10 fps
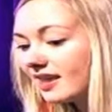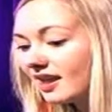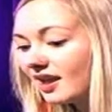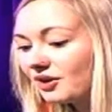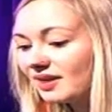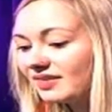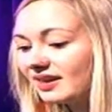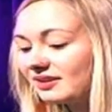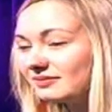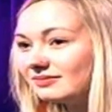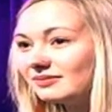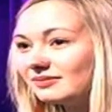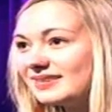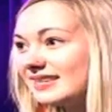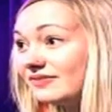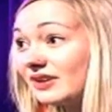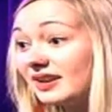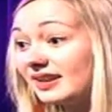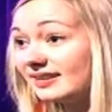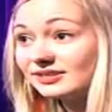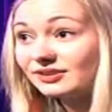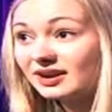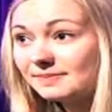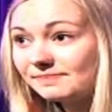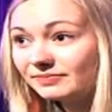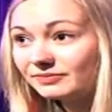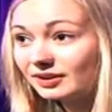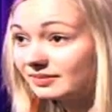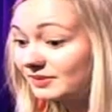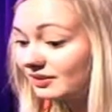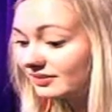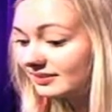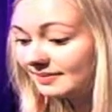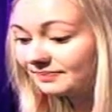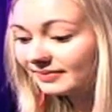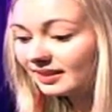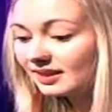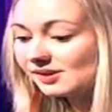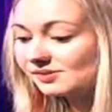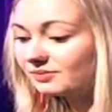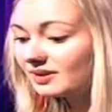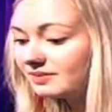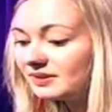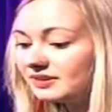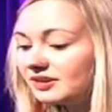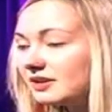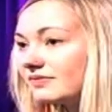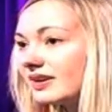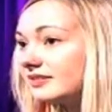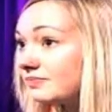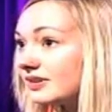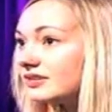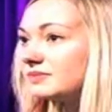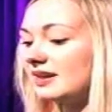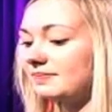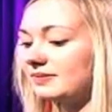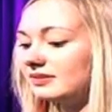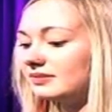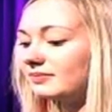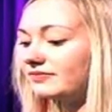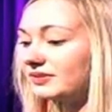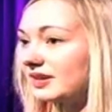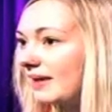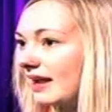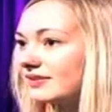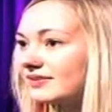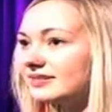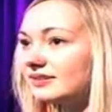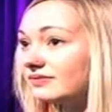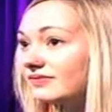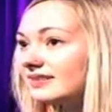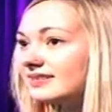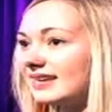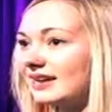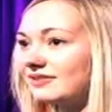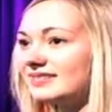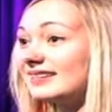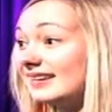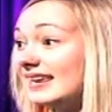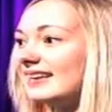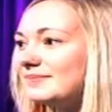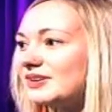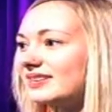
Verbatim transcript: whether we safeguard against crime rather than bureaucracy, or whether we put the human rights of British people for the apparent rights of convicted terrorists and illegal immigrants.